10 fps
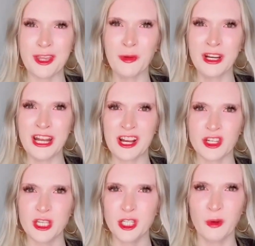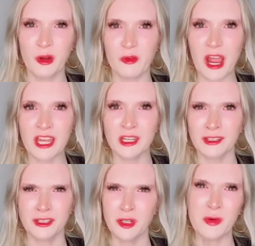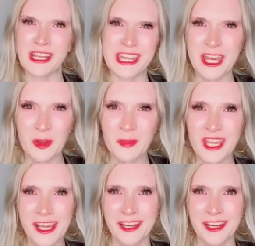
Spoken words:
you wouldn't actually do it, right? You wouldn't kill me.